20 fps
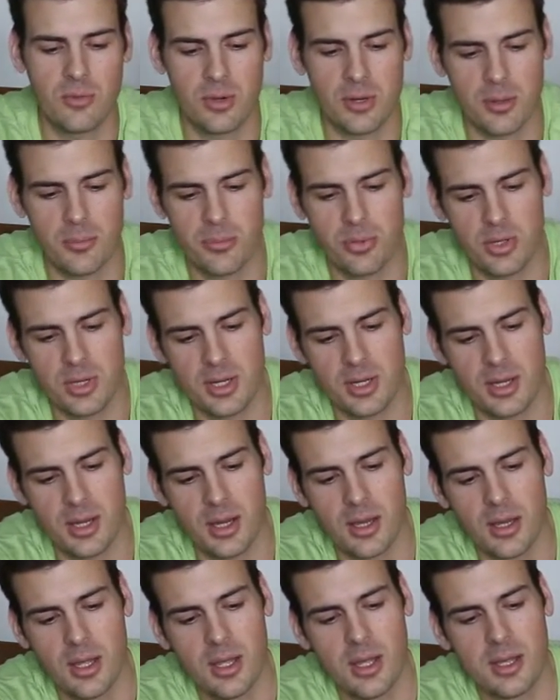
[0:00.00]
We're going to put in a
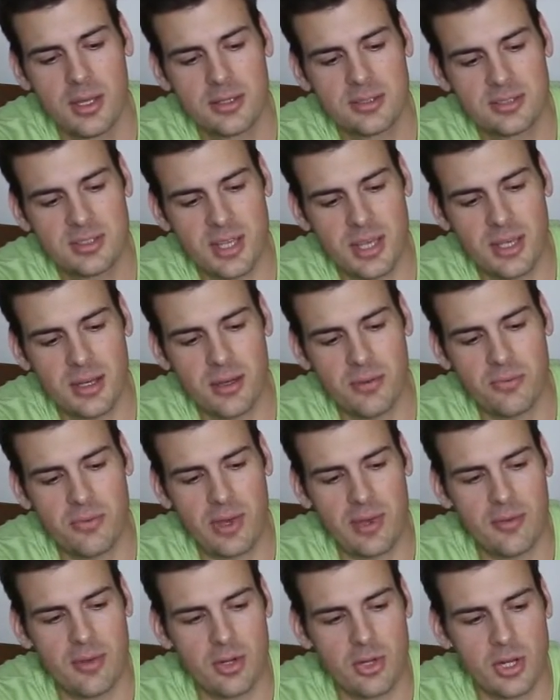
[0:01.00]
SATA
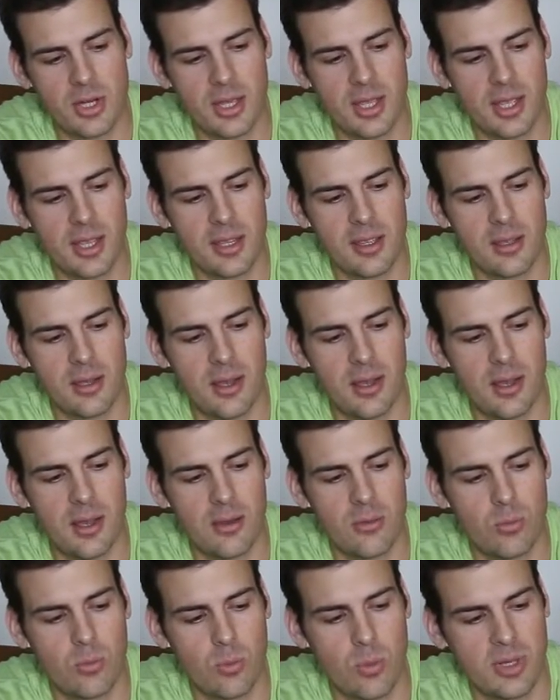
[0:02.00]
500 gig uh,
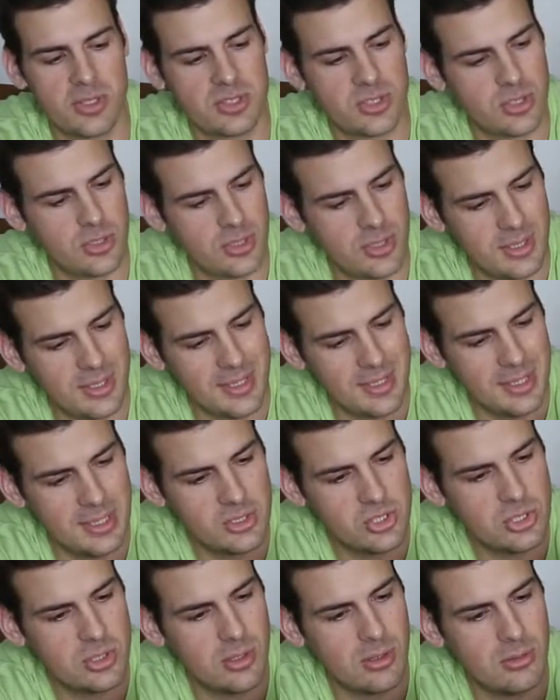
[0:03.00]
Western
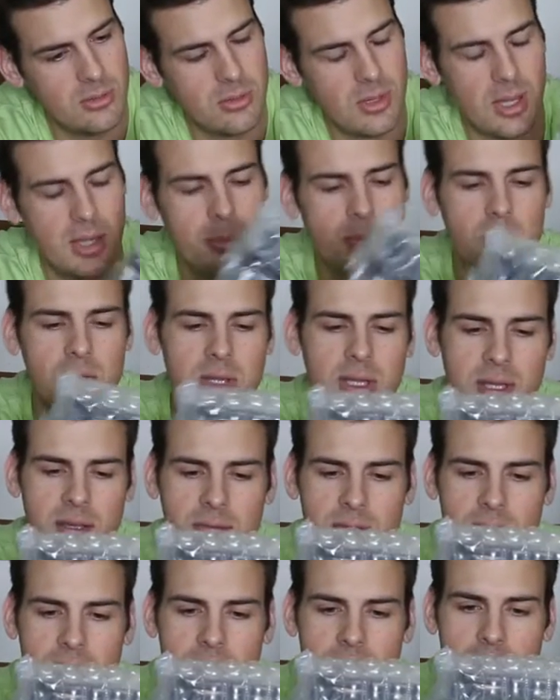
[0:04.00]
Digital, I believe.
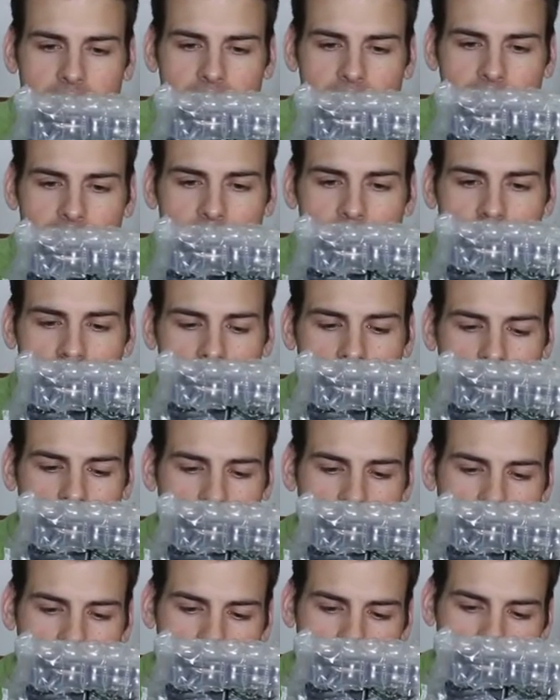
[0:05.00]

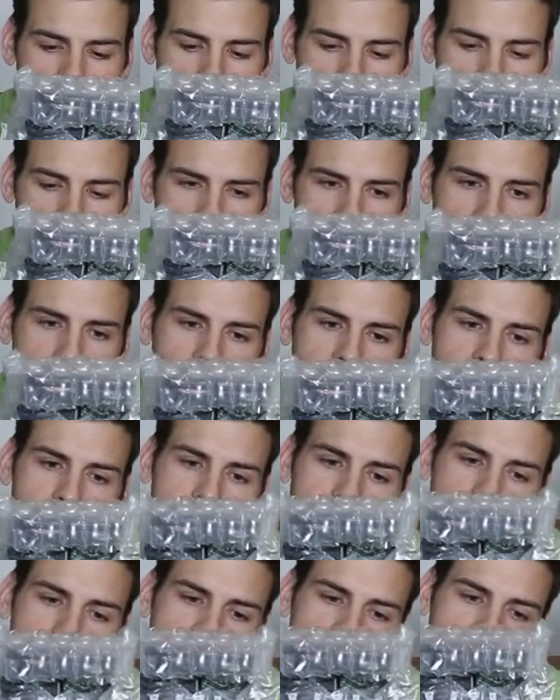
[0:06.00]

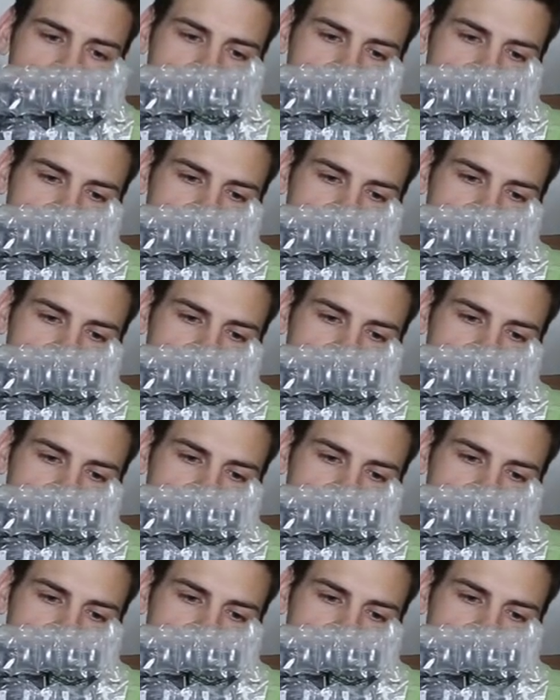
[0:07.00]
Yes